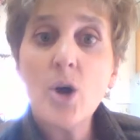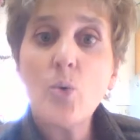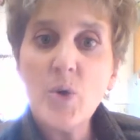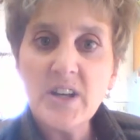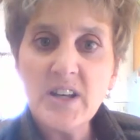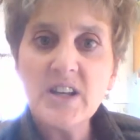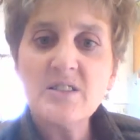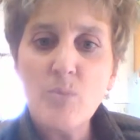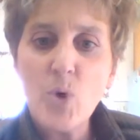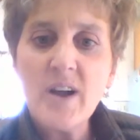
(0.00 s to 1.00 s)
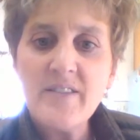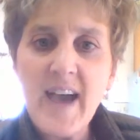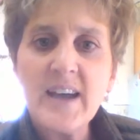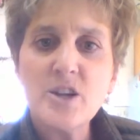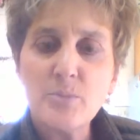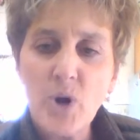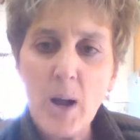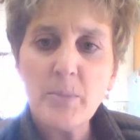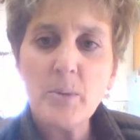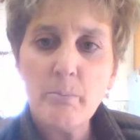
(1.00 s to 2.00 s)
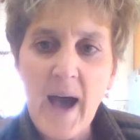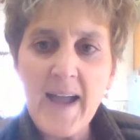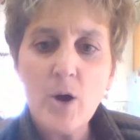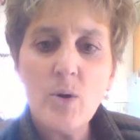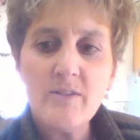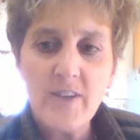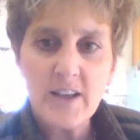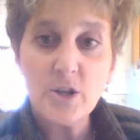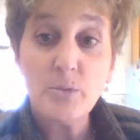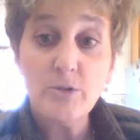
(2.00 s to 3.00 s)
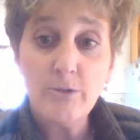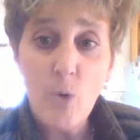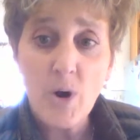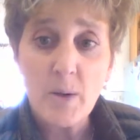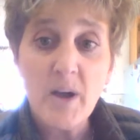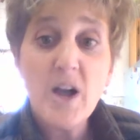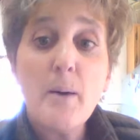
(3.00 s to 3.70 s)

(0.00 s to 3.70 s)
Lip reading: we need more of that in proper bioavailable form.